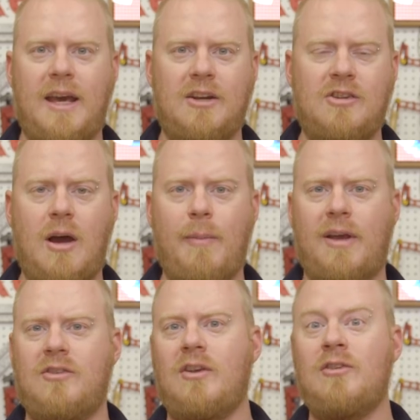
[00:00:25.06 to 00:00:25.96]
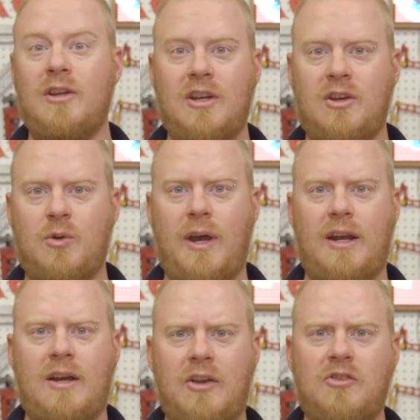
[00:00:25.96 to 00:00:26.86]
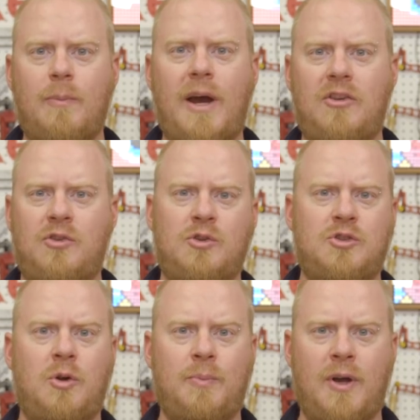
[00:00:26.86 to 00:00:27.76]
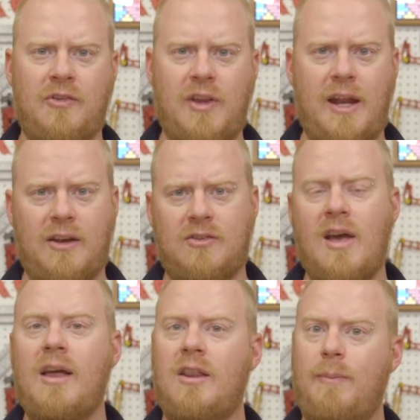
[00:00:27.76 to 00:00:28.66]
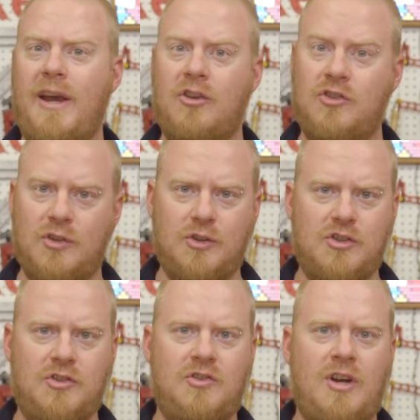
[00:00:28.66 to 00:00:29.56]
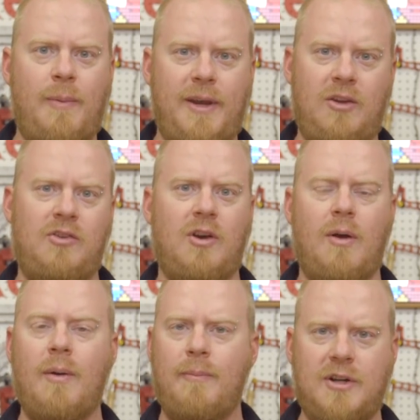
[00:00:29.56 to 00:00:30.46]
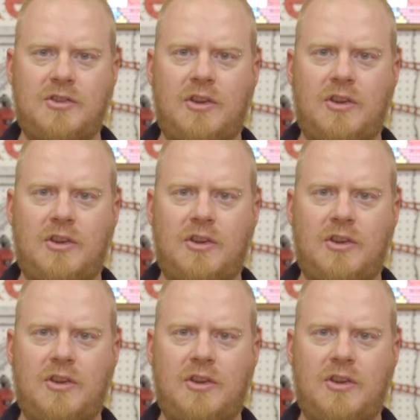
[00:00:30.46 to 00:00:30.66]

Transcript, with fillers: Anatomics, is looking to create customized surgical prosthetics that make a surgeon's job easier, much